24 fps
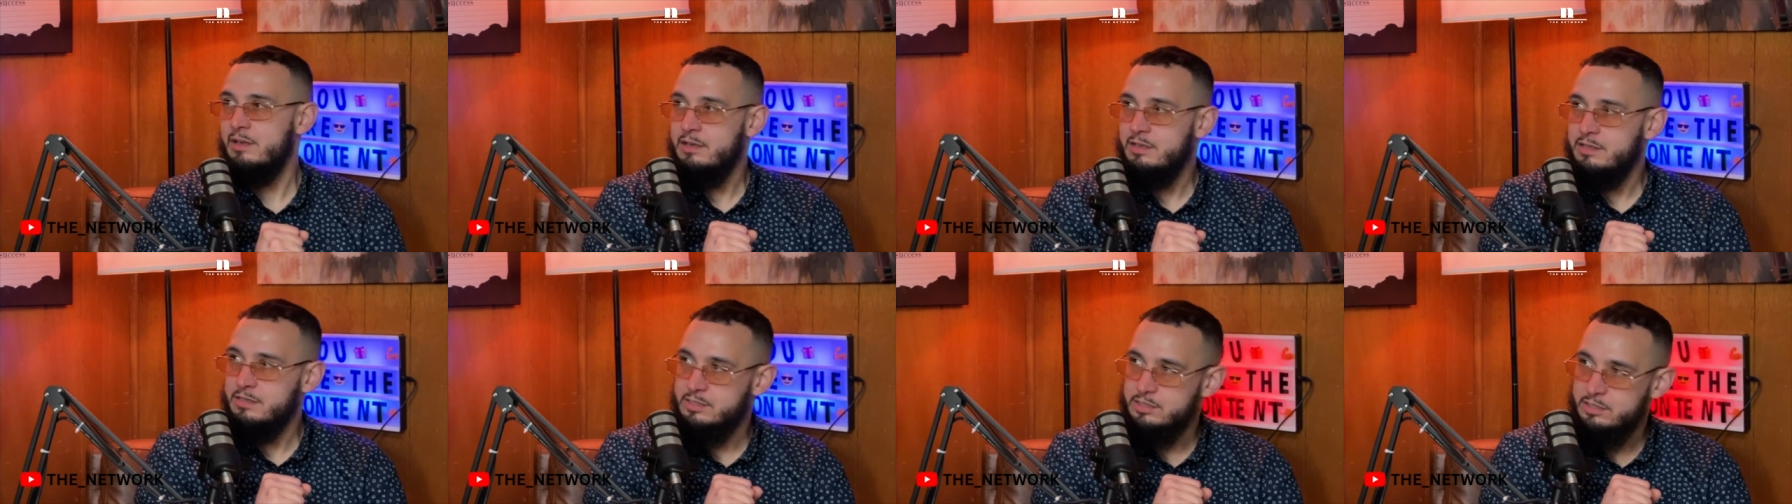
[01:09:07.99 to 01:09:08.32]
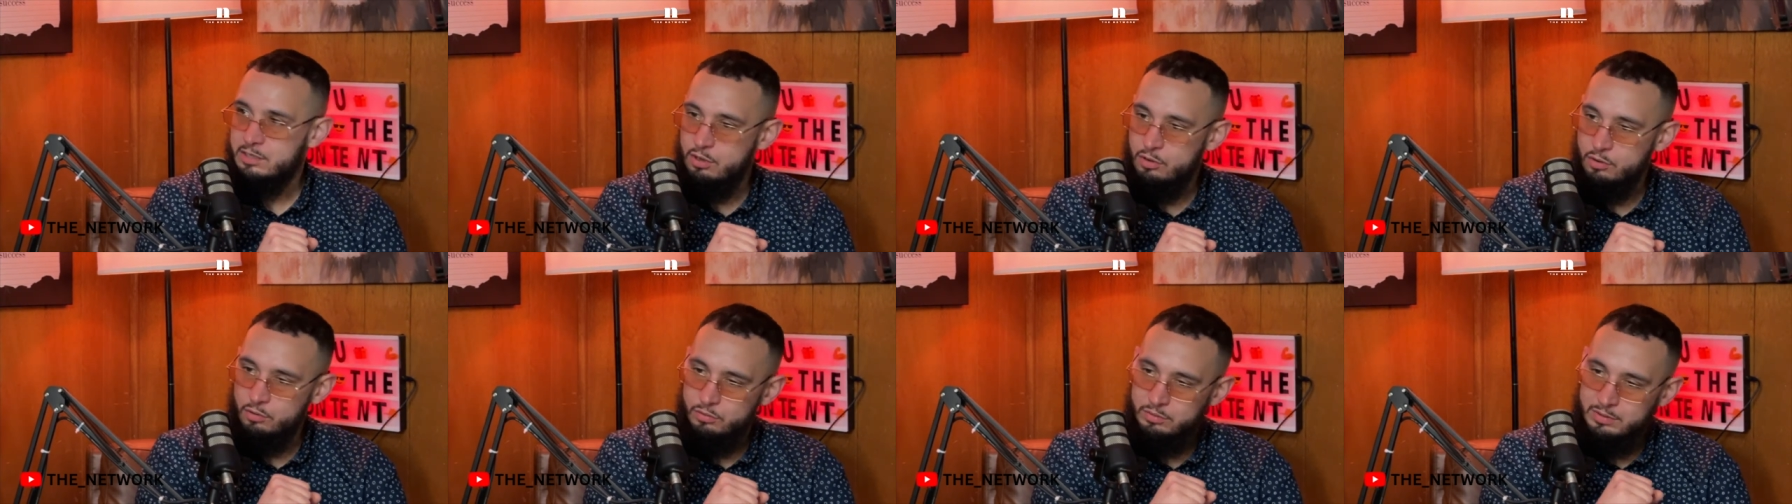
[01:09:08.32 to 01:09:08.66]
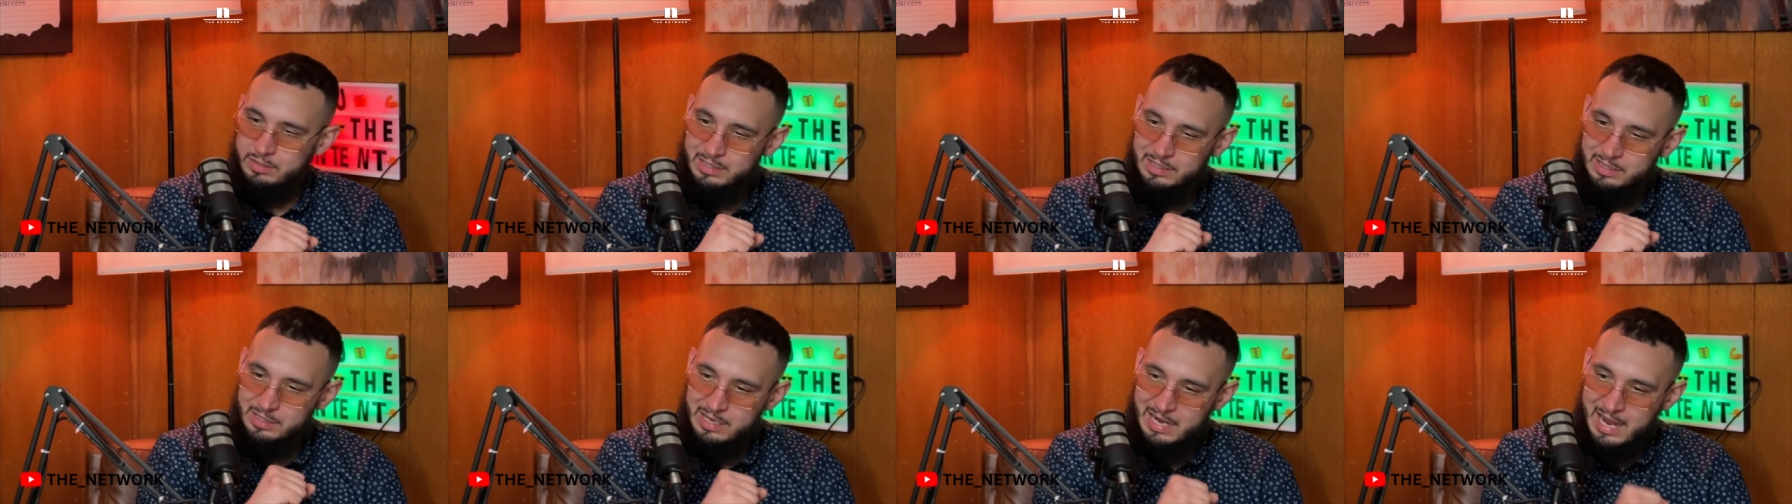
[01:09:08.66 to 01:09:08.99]
So
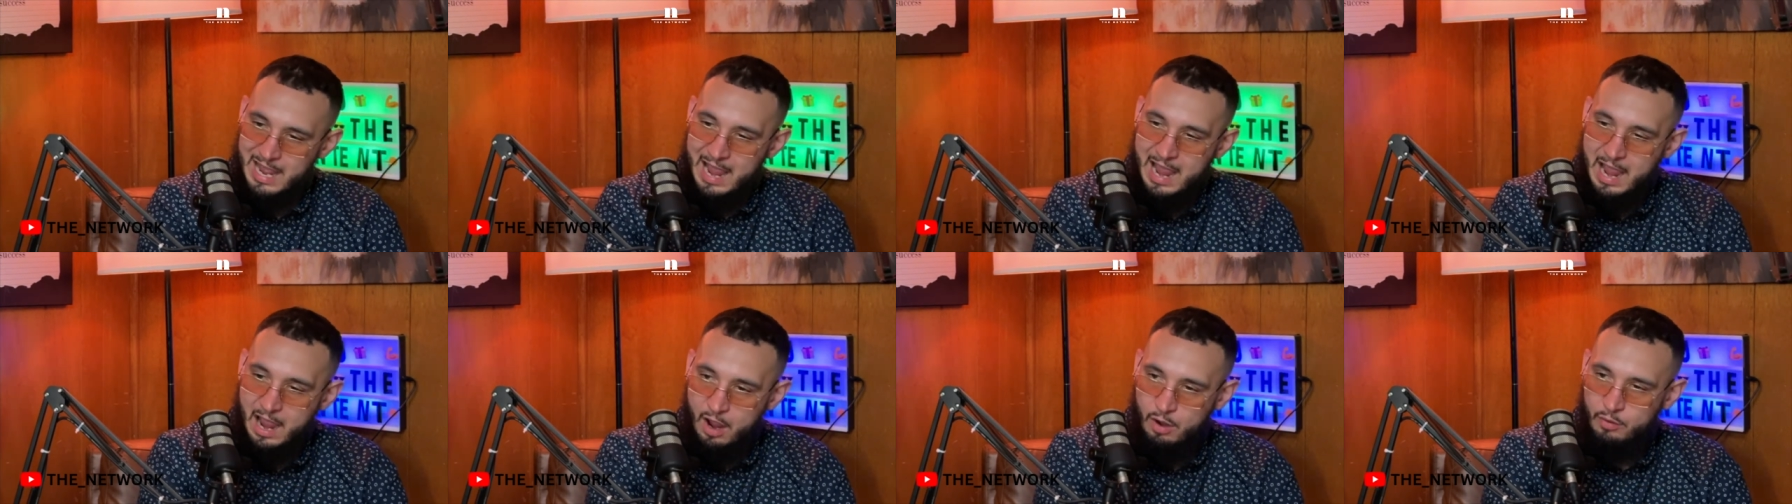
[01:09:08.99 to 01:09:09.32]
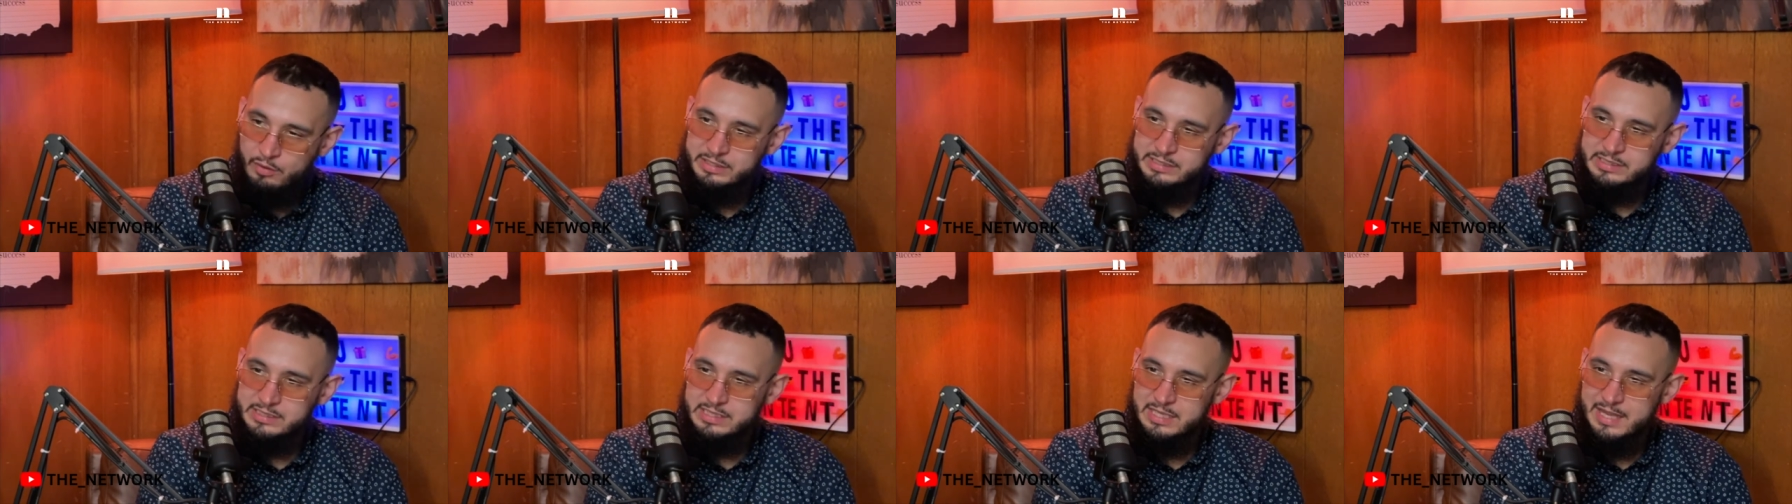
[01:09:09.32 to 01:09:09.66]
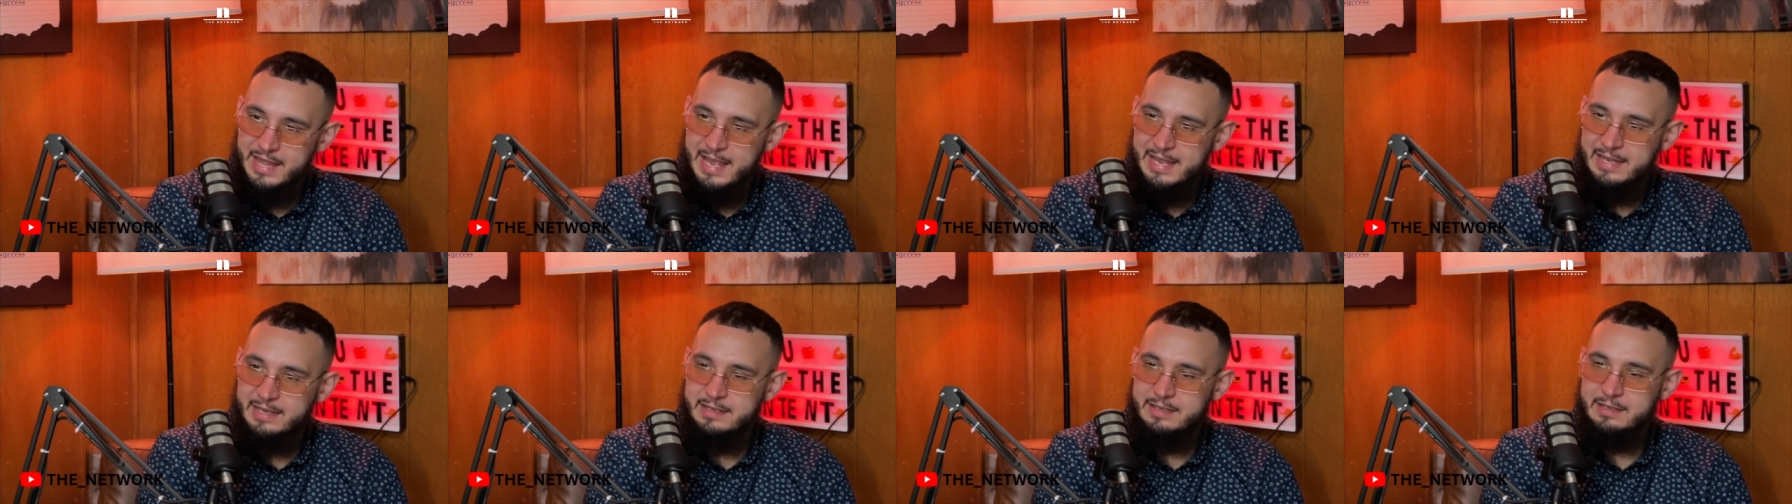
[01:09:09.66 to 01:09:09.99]
now it's
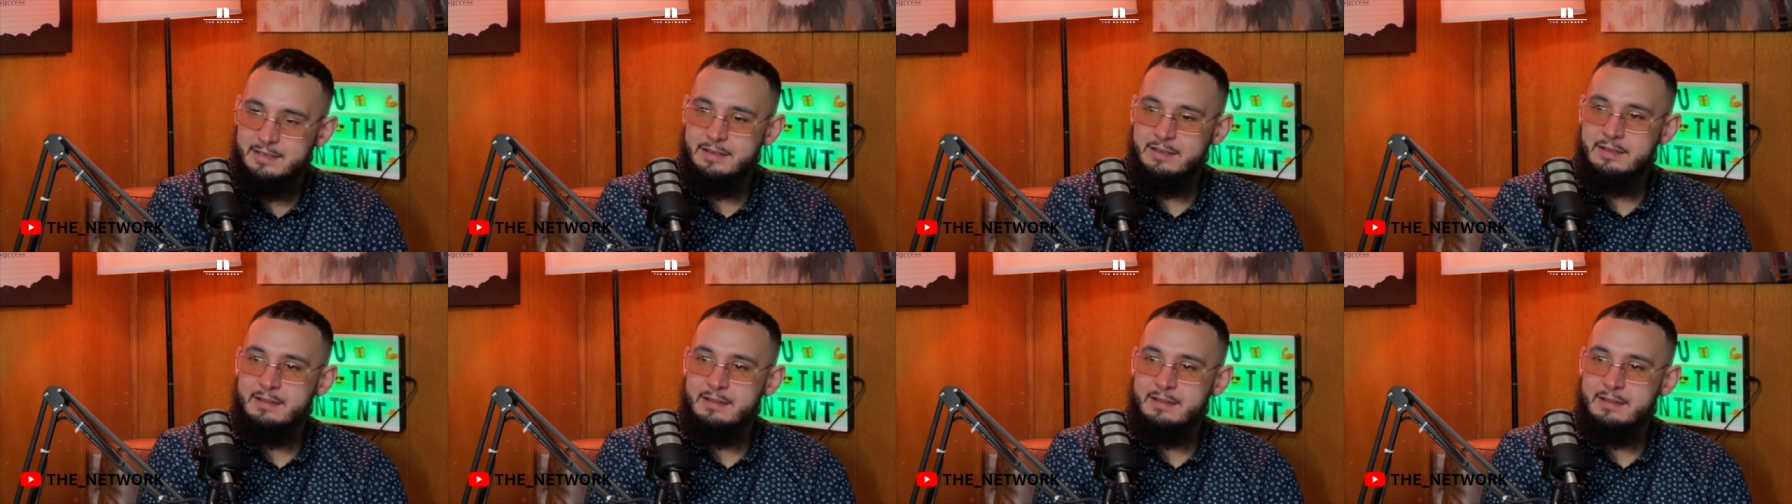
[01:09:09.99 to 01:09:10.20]
like